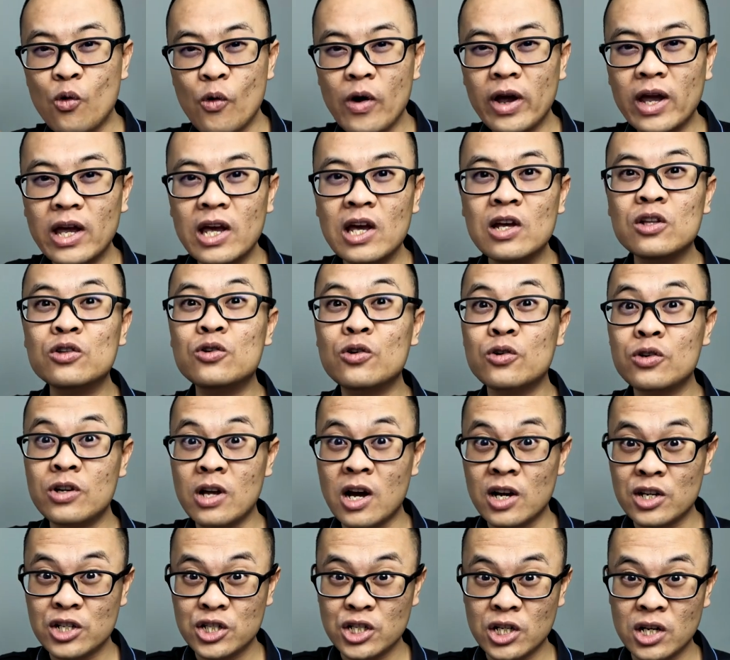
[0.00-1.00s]
quick
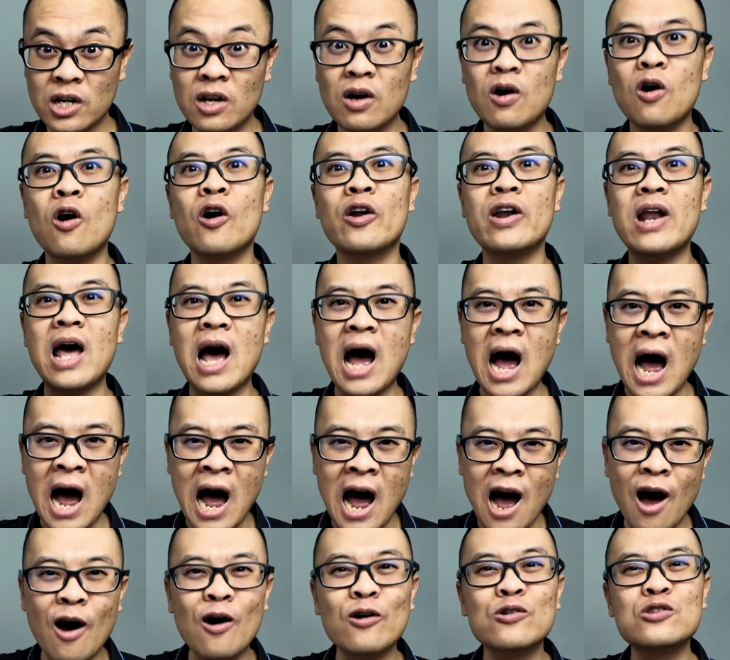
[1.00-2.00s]
introduction on
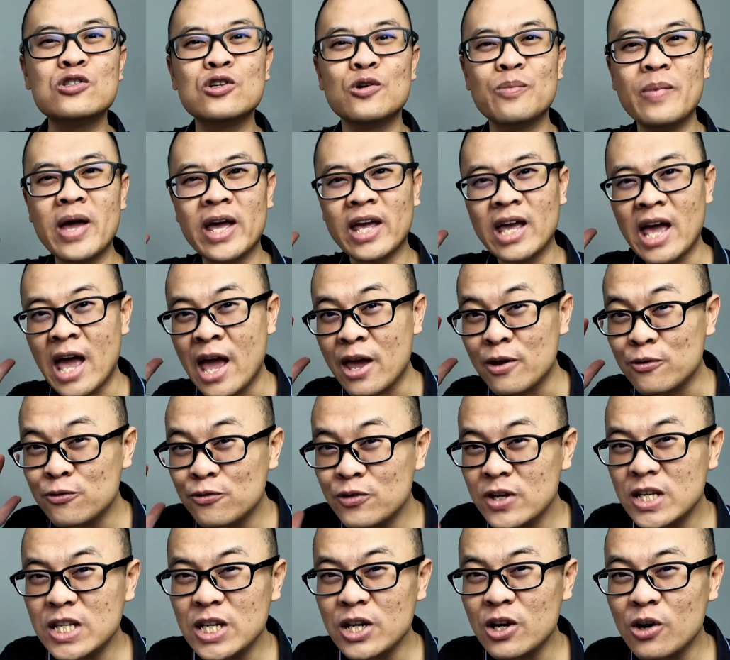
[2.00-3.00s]
how to make a
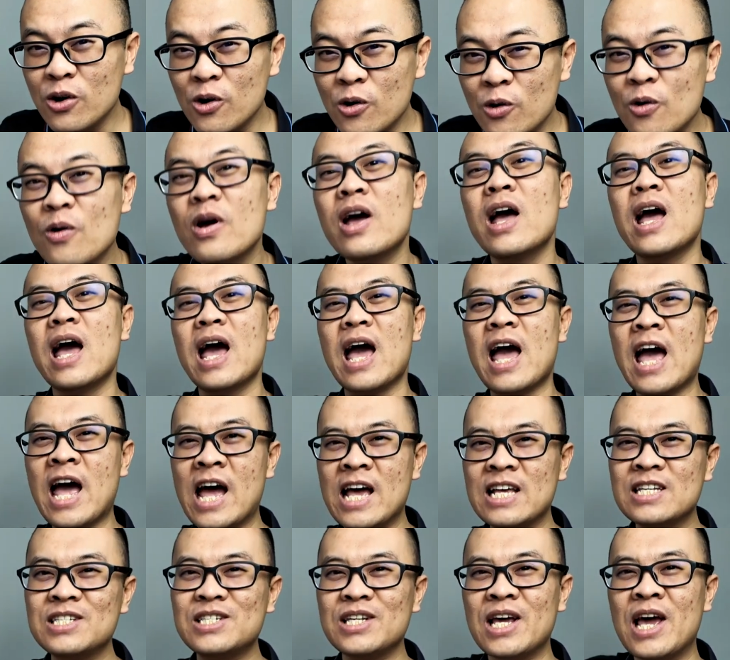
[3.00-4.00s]
video
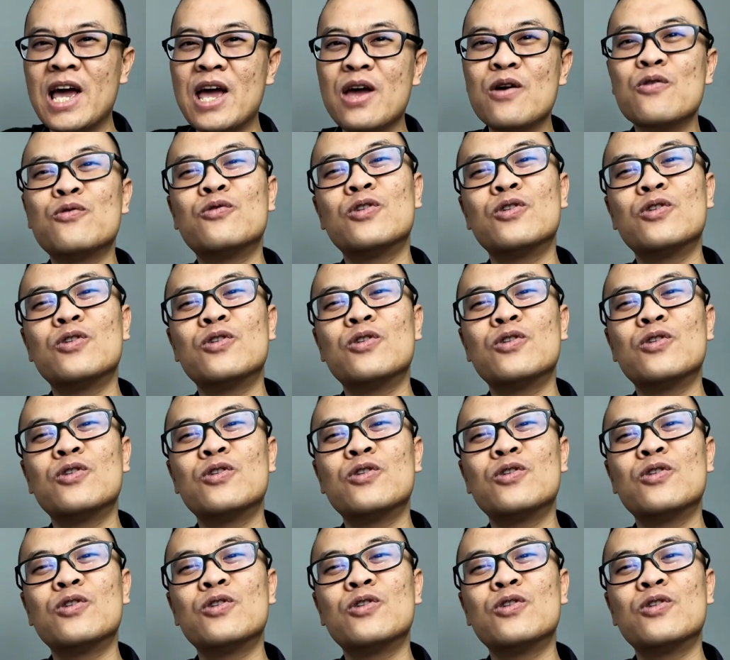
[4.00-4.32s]
as a